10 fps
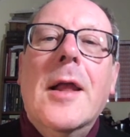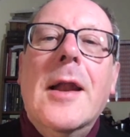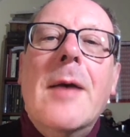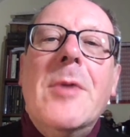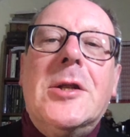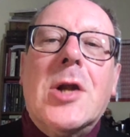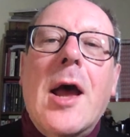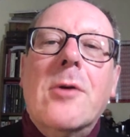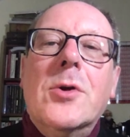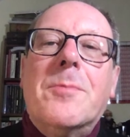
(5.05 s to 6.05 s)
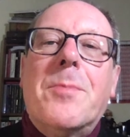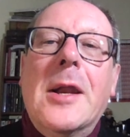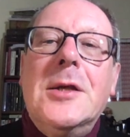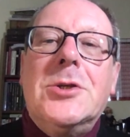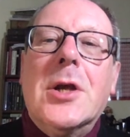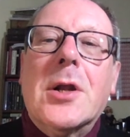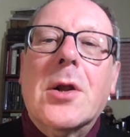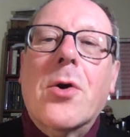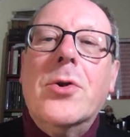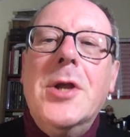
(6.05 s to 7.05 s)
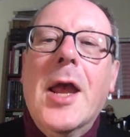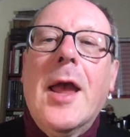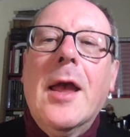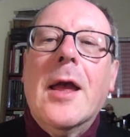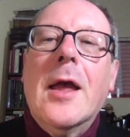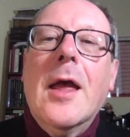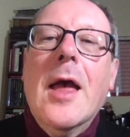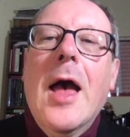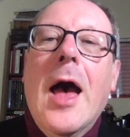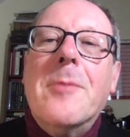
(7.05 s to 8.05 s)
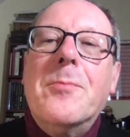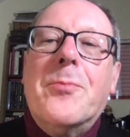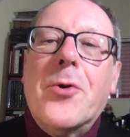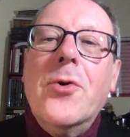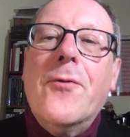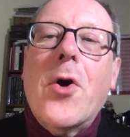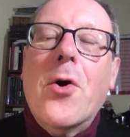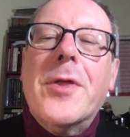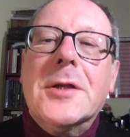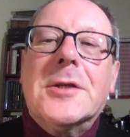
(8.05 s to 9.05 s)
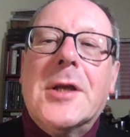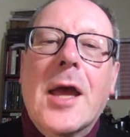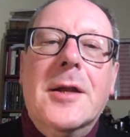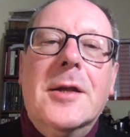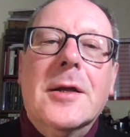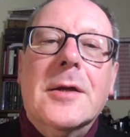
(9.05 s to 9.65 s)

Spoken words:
let me try out pleasure on ye, and prove all that's good.